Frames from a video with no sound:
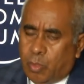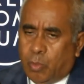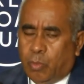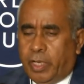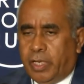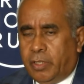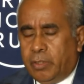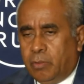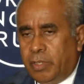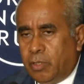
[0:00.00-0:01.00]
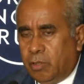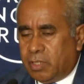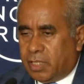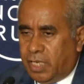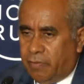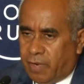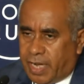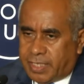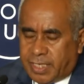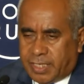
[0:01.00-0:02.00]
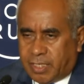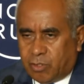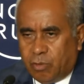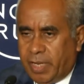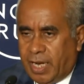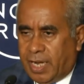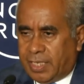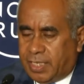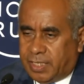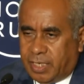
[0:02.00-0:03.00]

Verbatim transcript: We, we don't give license, too many licenses,